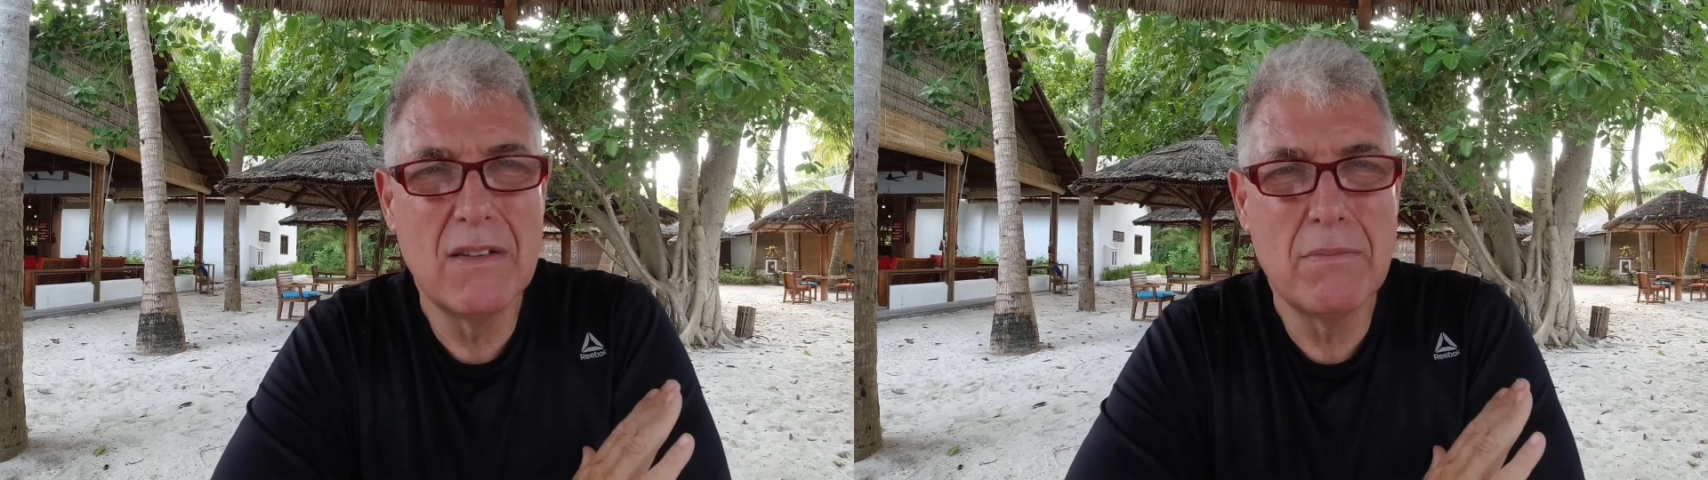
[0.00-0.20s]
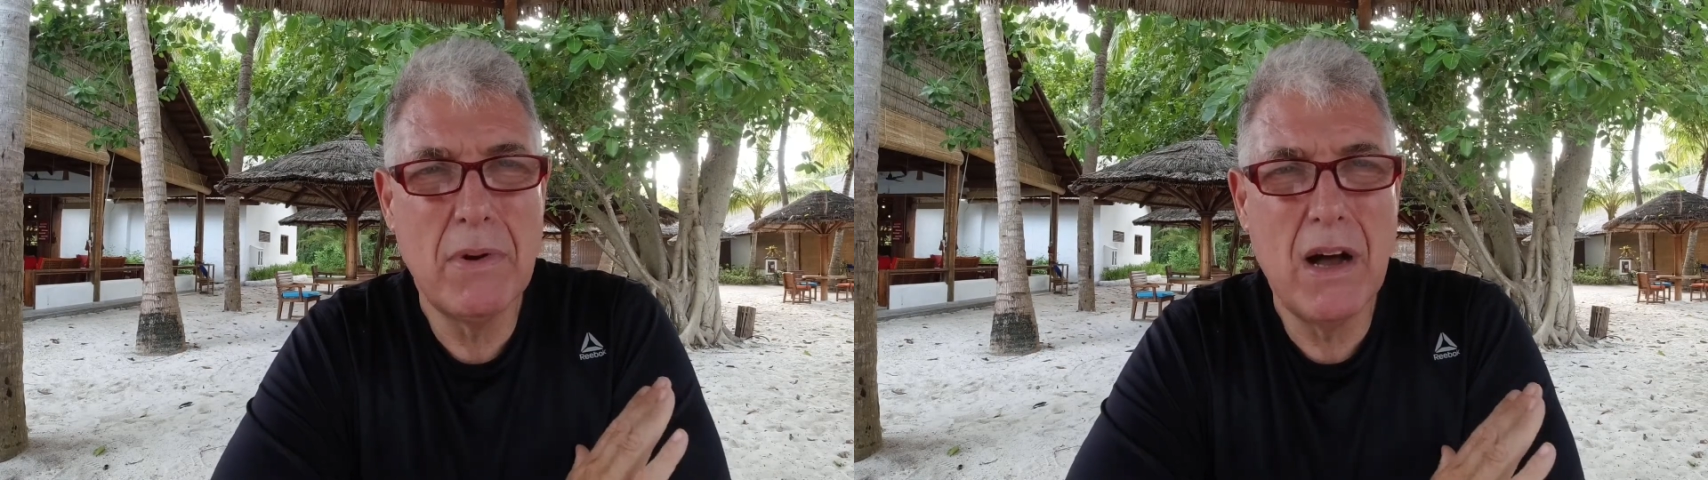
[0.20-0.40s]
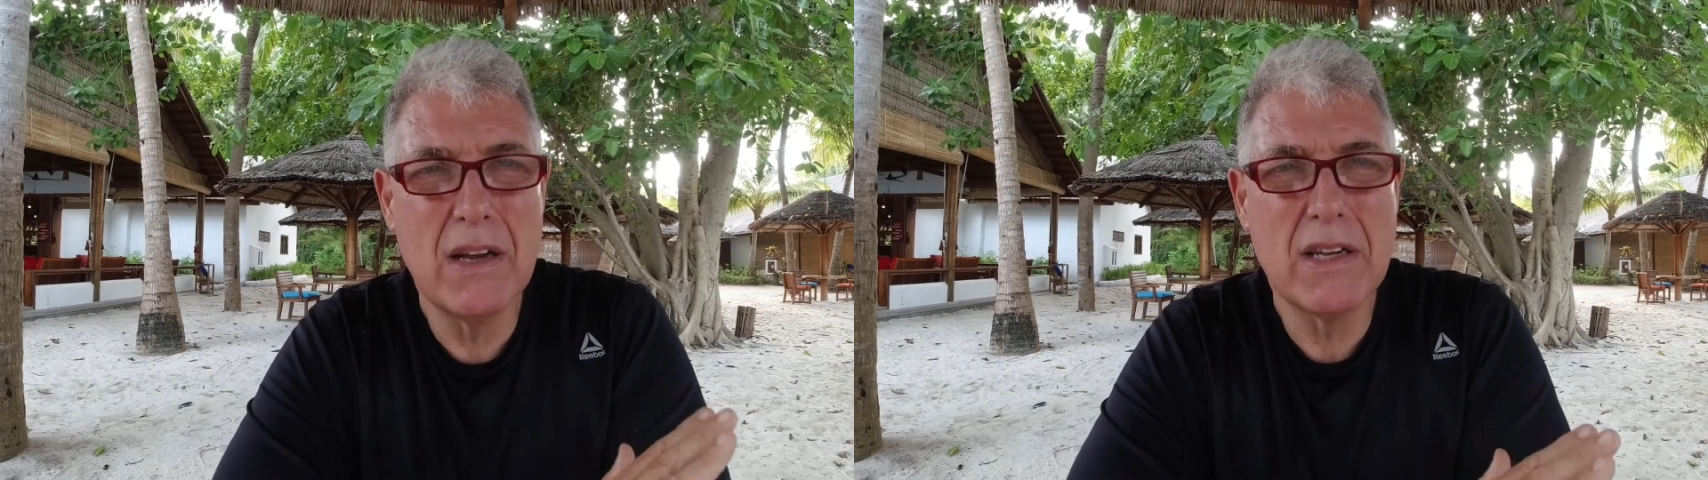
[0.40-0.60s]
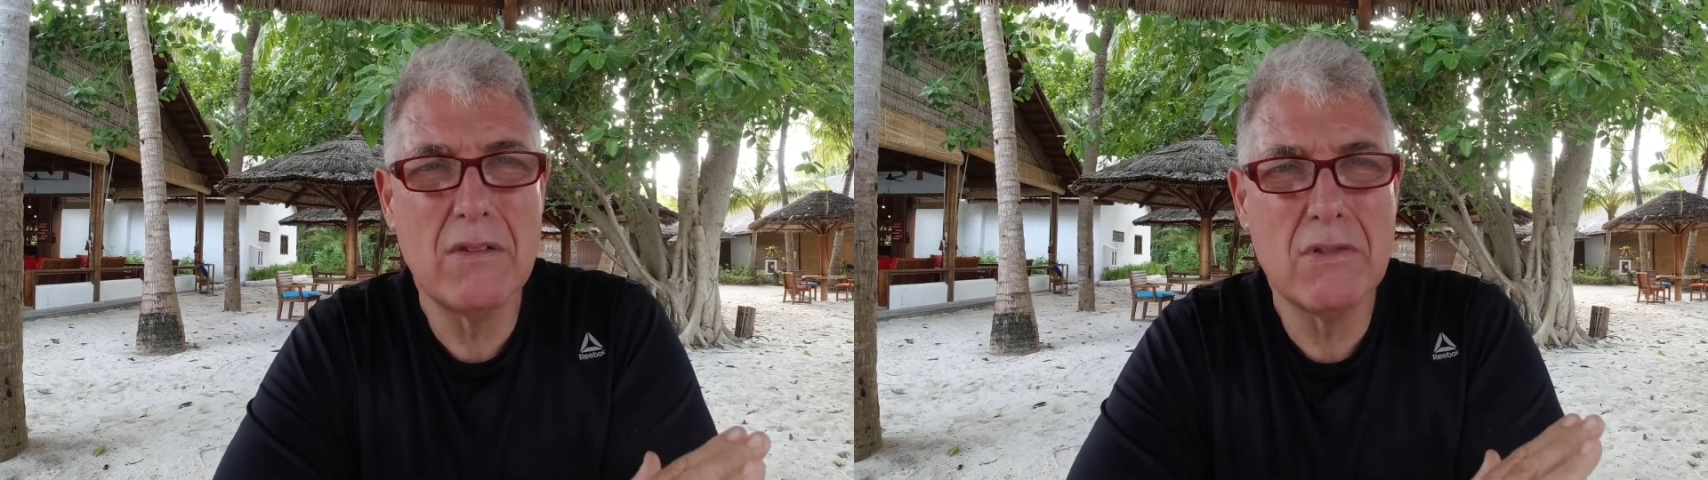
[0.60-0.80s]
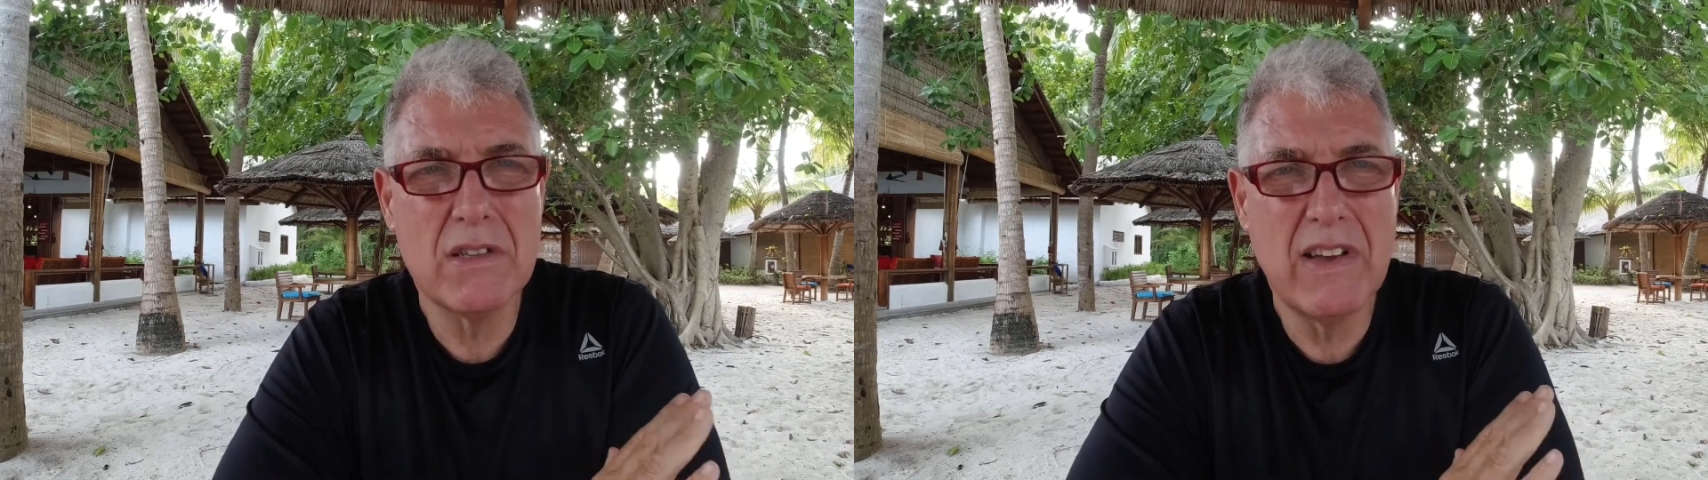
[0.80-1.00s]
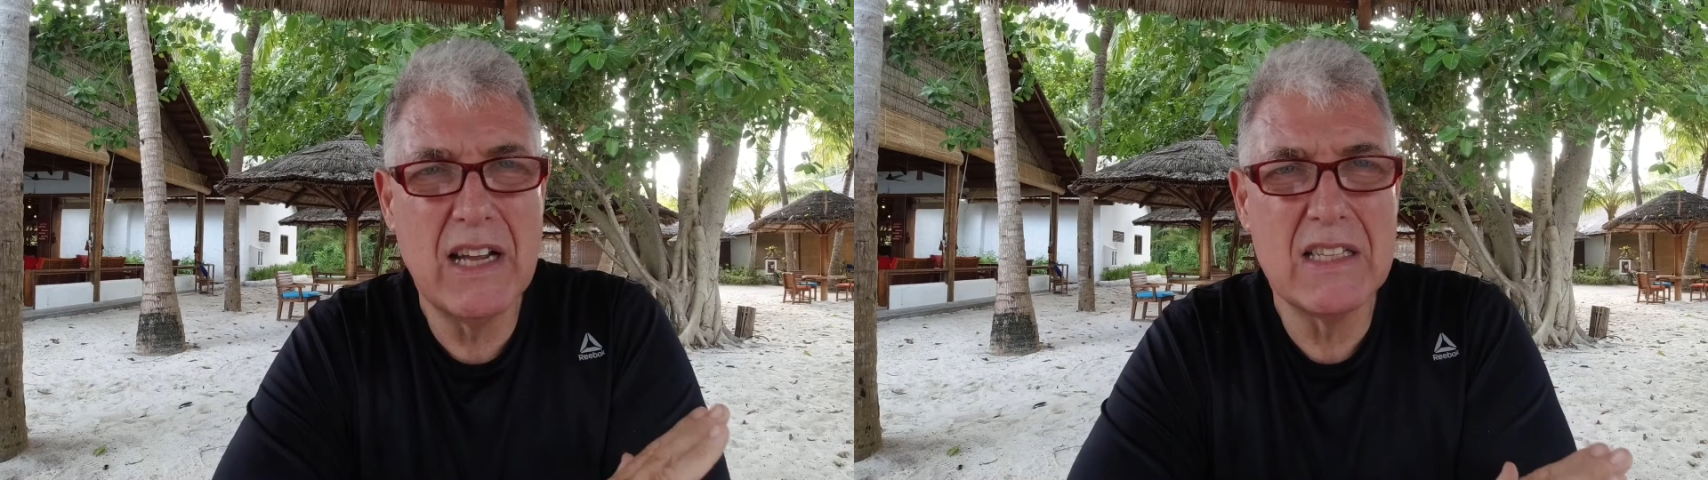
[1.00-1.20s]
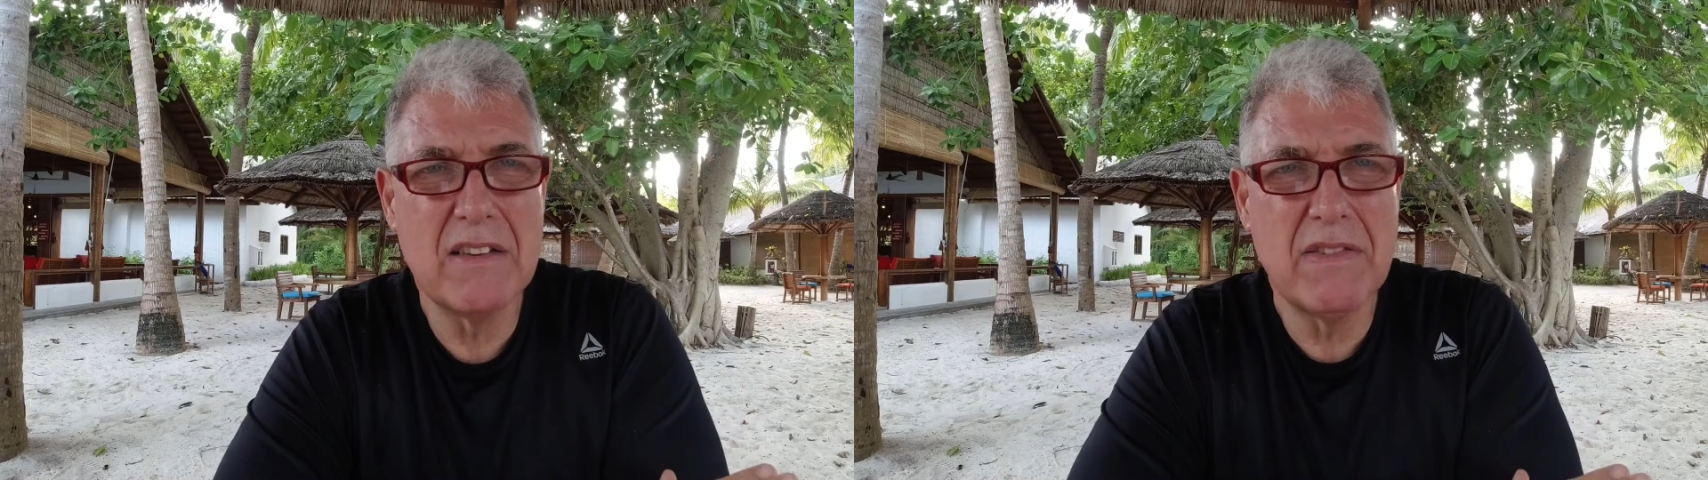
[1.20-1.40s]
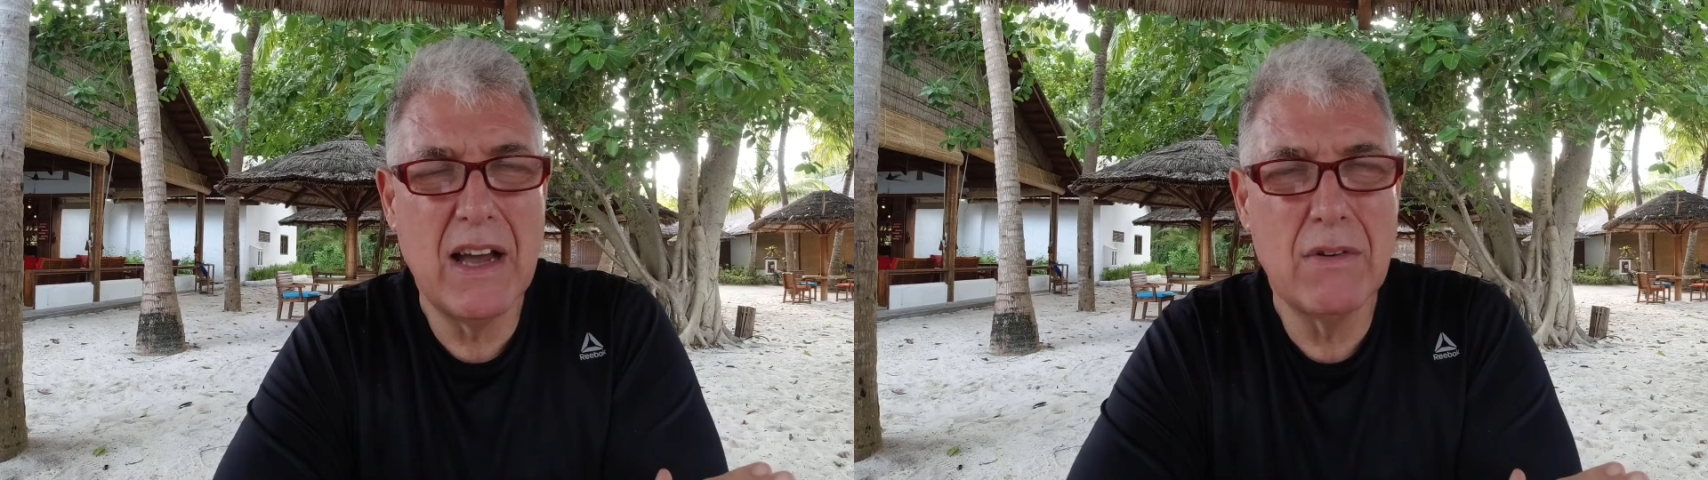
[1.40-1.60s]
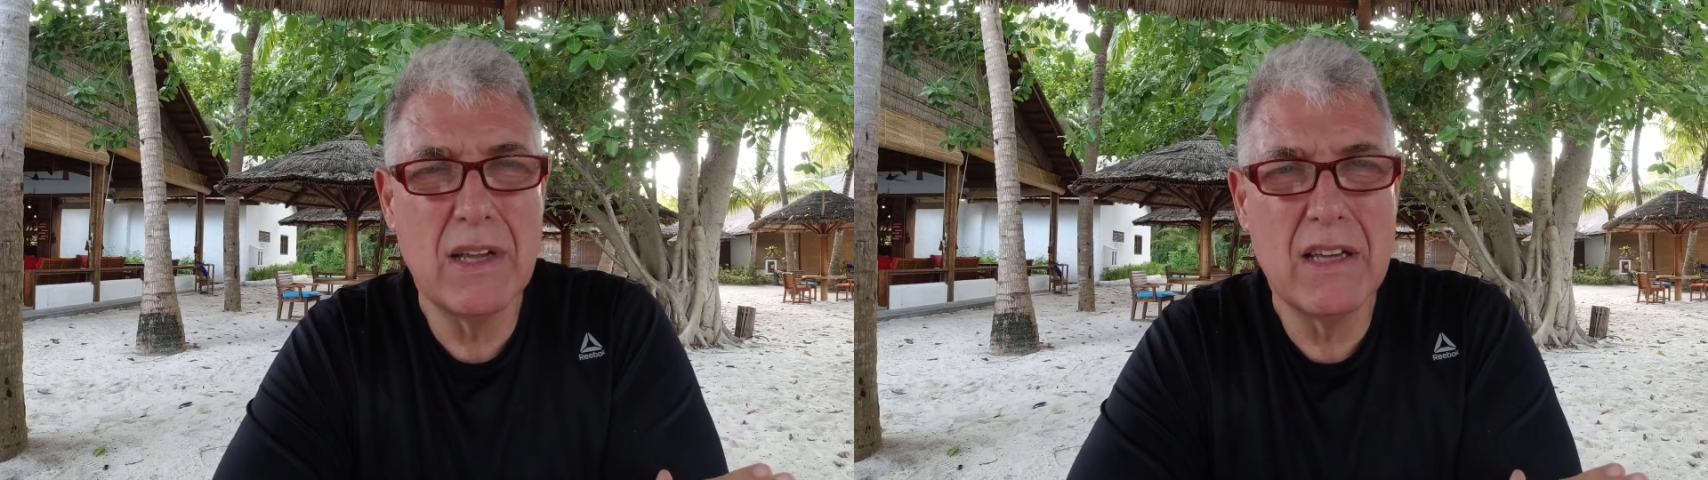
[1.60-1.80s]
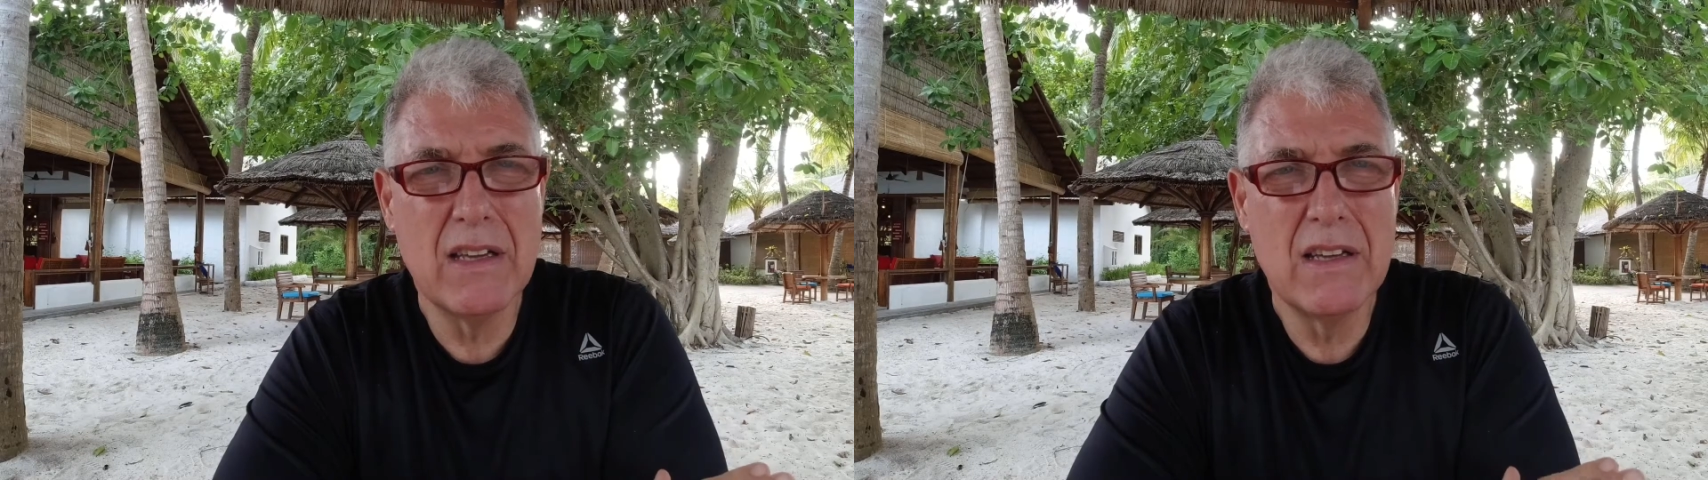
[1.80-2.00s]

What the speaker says: particles of anti-fouling